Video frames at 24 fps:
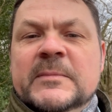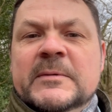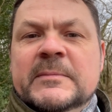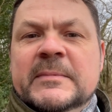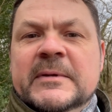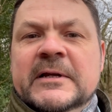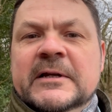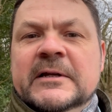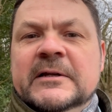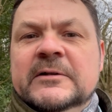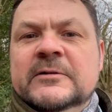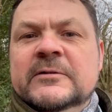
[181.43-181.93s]

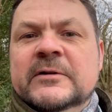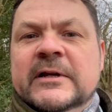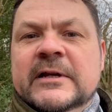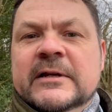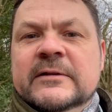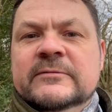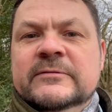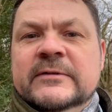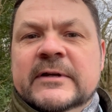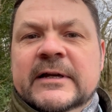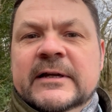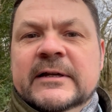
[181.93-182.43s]
being a cricket
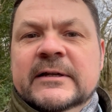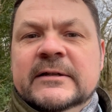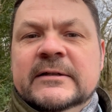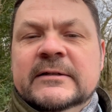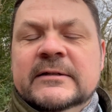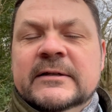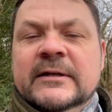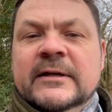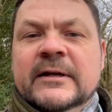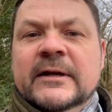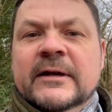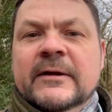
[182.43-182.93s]
fan.
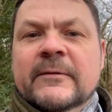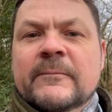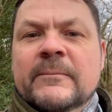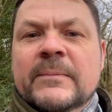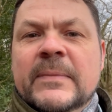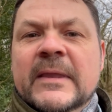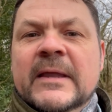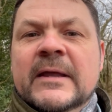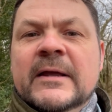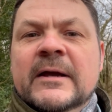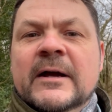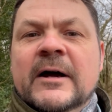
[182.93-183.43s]

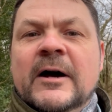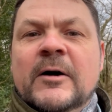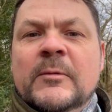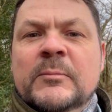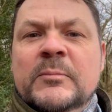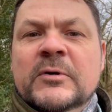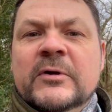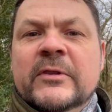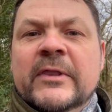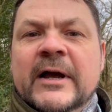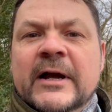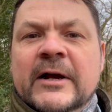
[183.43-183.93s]
I'll
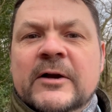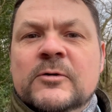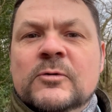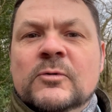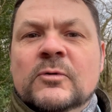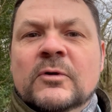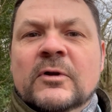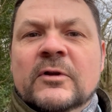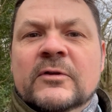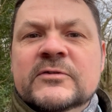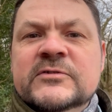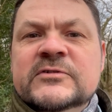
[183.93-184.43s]
put that
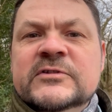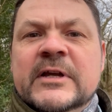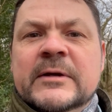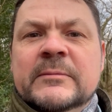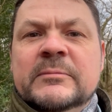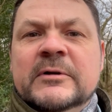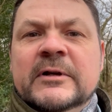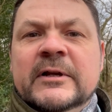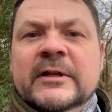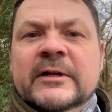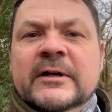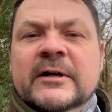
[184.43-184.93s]
call on
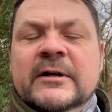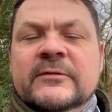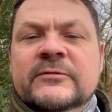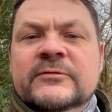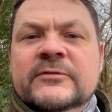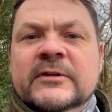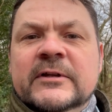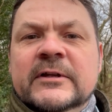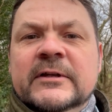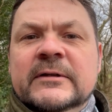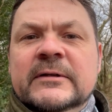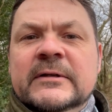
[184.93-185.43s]
separately
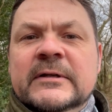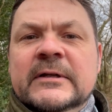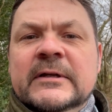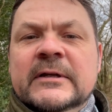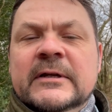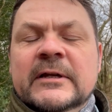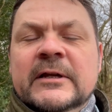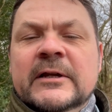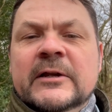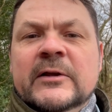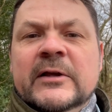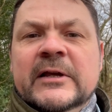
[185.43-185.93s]
after,
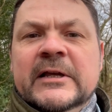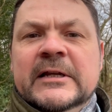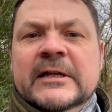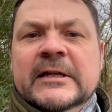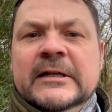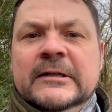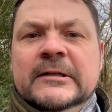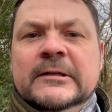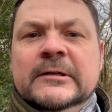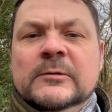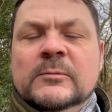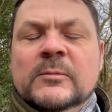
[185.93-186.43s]
you know, in
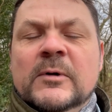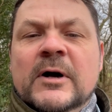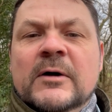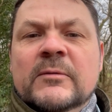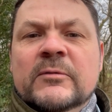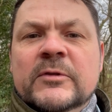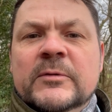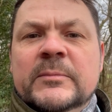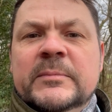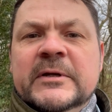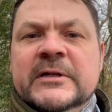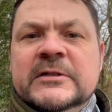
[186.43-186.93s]
a little while,
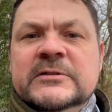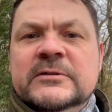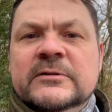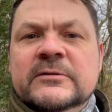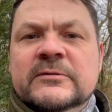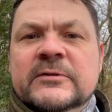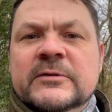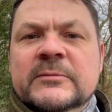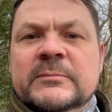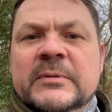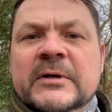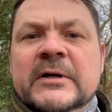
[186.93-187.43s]
with a picture of
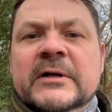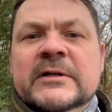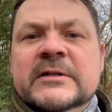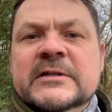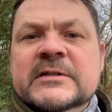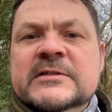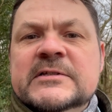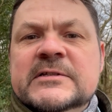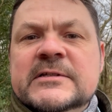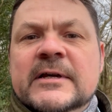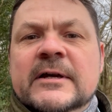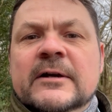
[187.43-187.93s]
the bird
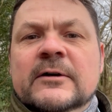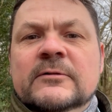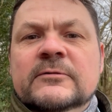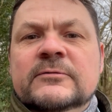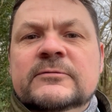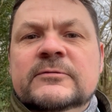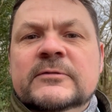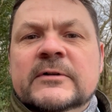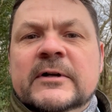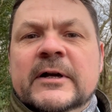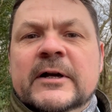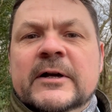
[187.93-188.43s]

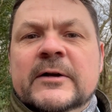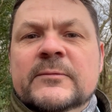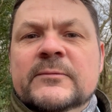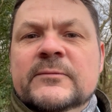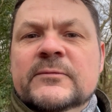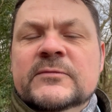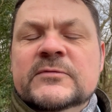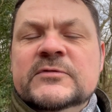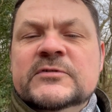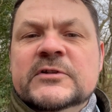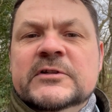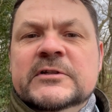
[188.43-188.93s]
itself,
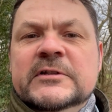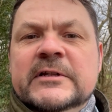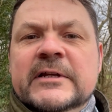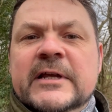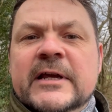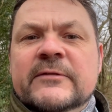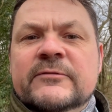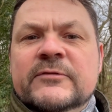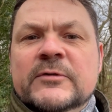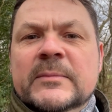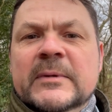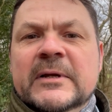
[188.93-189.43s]
so you can
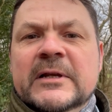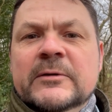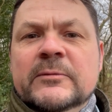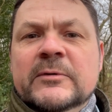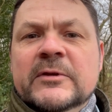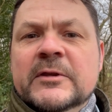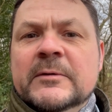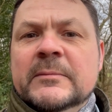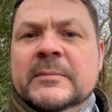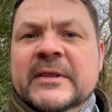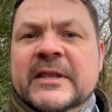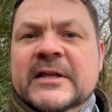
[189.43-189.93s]
get familiar with
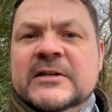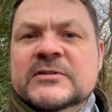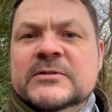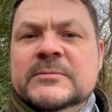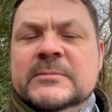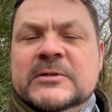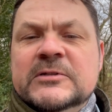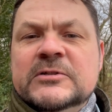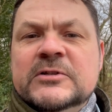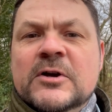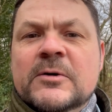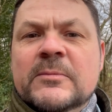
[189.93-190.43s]
it. But that's the
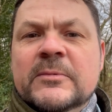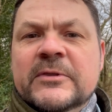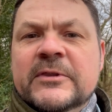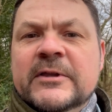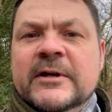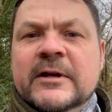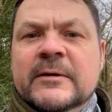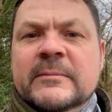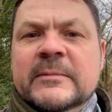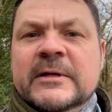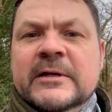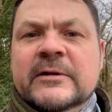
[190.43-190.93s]
most common thing
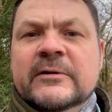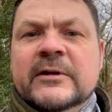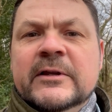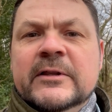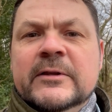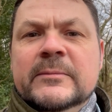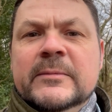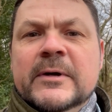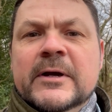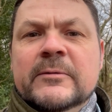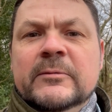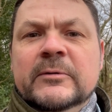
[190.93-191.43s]
I'm hearing at the
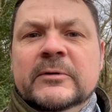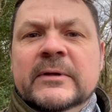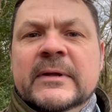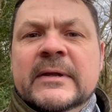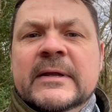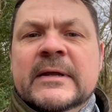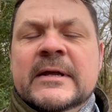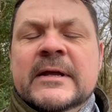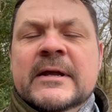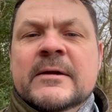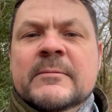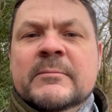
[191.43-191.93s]
moment.
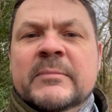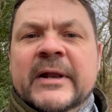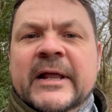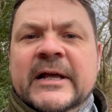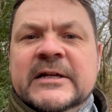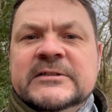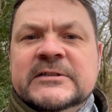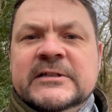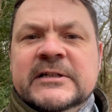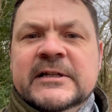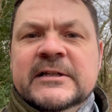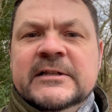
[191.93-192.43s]
But
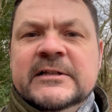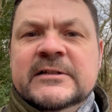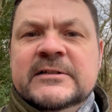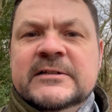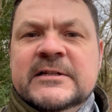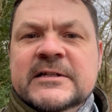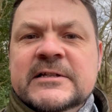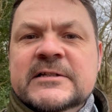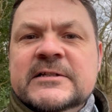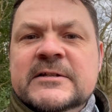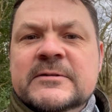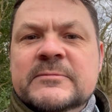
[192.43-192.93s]
actually in the
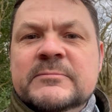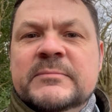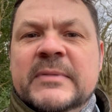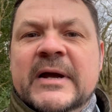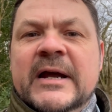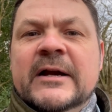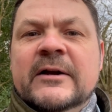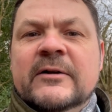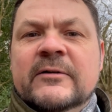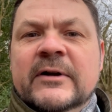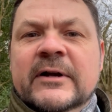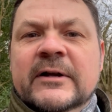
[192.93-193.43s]
distant
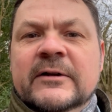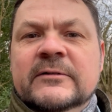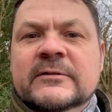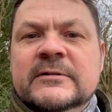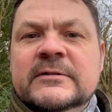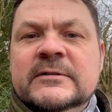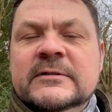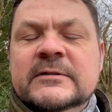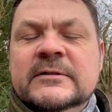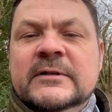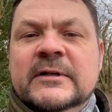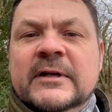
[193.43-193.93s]

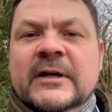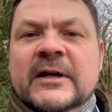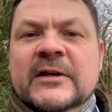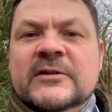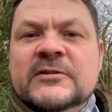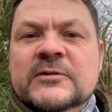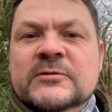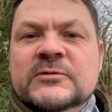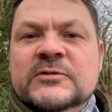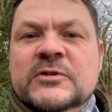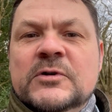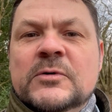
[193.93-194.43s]
background, as I
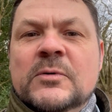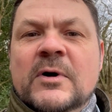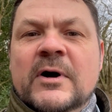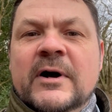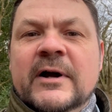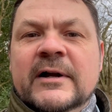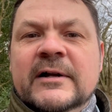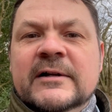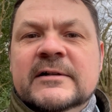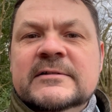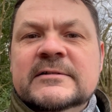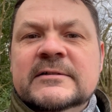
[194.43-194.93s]
was
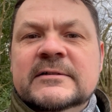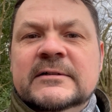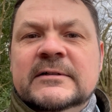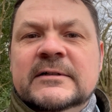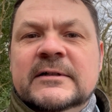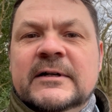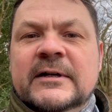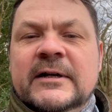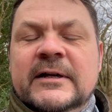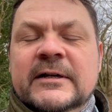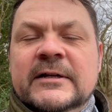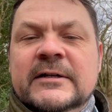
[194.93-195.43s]
quiet,
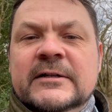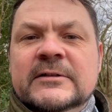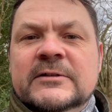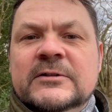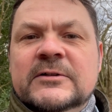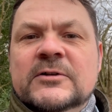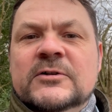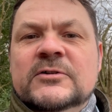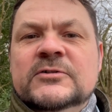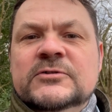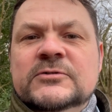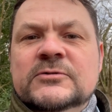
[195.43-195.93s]
I heard the
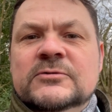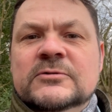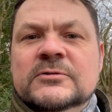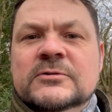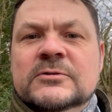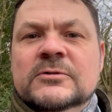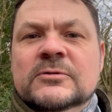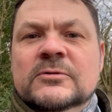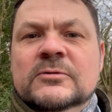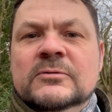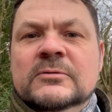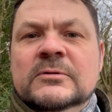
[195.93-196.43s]
goshawk
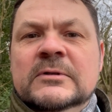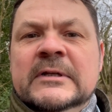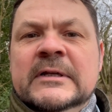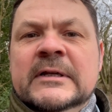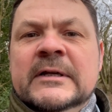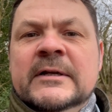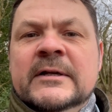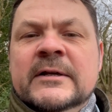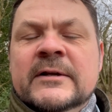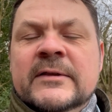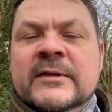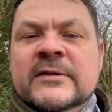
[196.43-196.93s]
call.
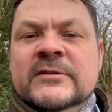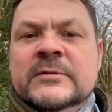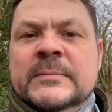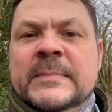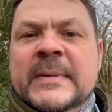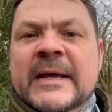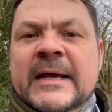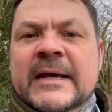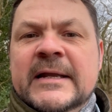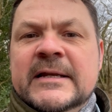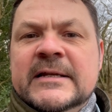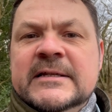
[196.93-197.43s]
There's a
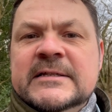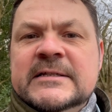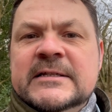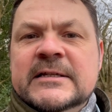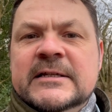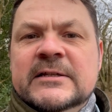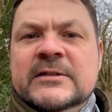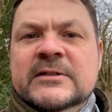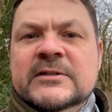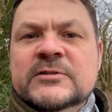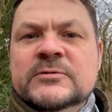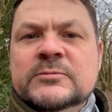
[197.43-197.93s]
pair nesting
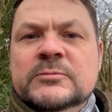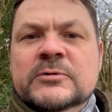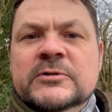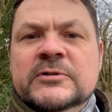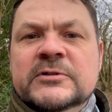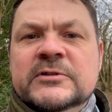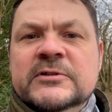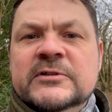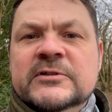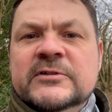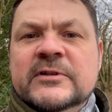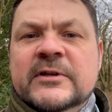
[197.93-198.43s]
in this wood,
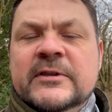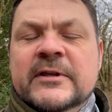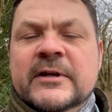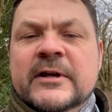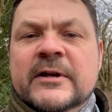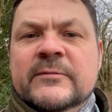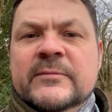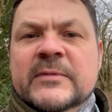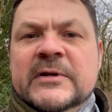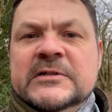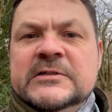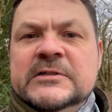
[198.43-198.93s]
as I think I
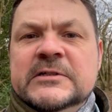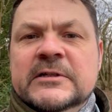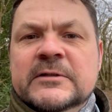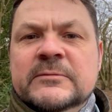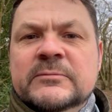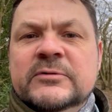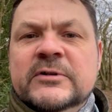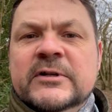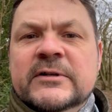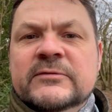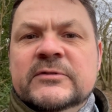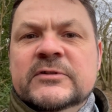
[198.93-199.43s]
mentioned in
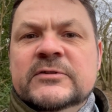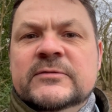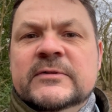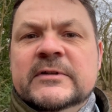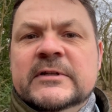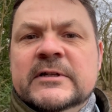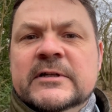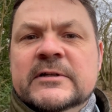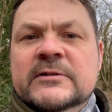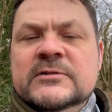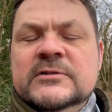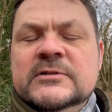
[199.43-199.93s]
previous
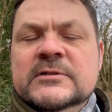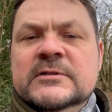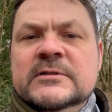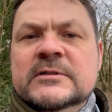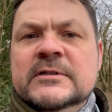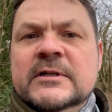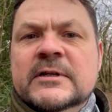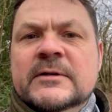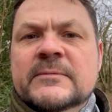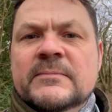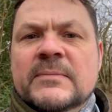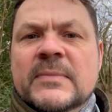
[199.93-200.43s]
videos,
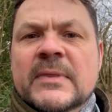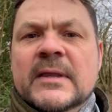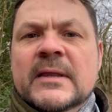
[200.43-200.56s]
and